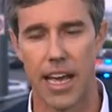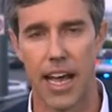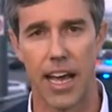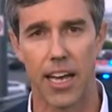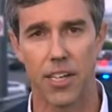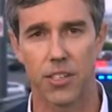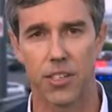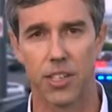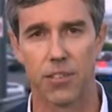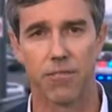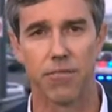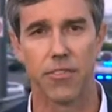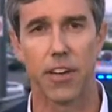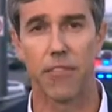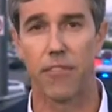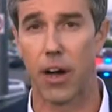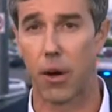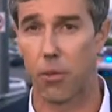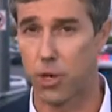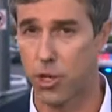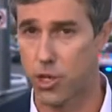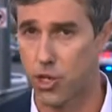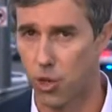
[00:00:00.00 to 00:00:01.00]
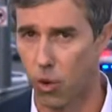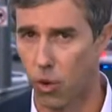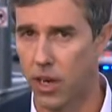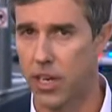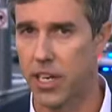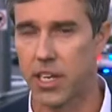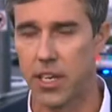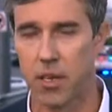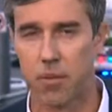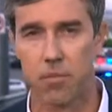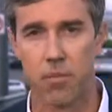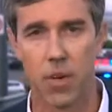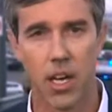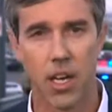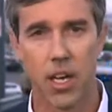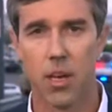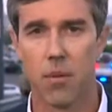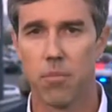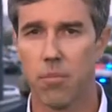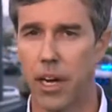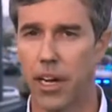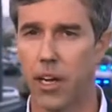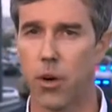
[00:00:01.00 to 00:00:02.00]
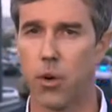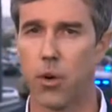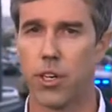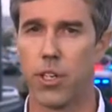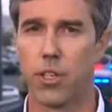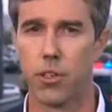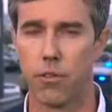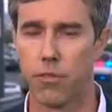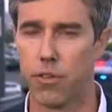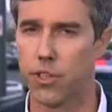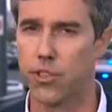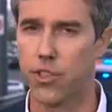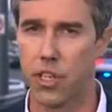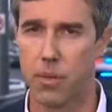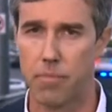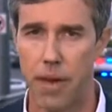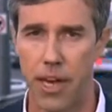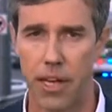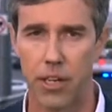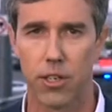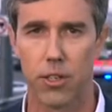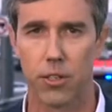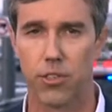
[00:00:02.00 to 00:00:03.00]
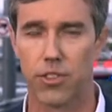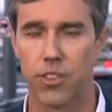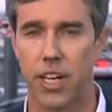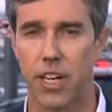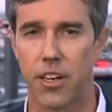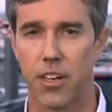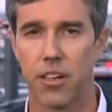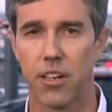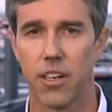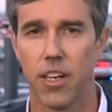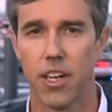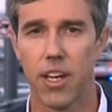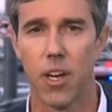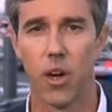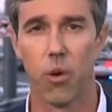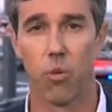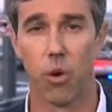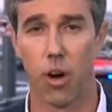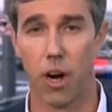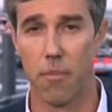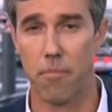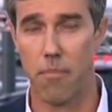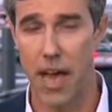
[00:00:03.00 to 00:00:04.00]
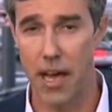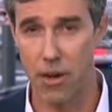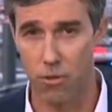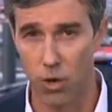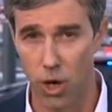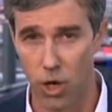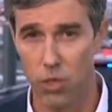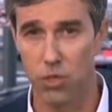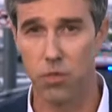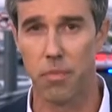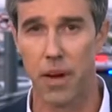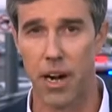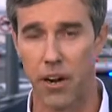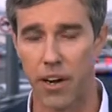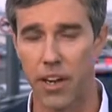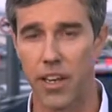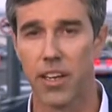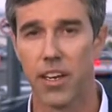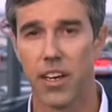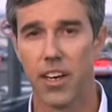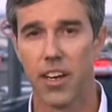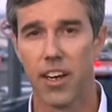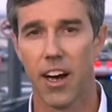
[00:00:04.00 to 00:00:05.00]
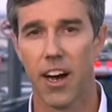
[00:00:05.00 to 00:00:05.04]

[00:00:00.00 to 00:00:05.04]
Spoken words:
asked if I would join him by going to University Medical Center, where I met Rosemary.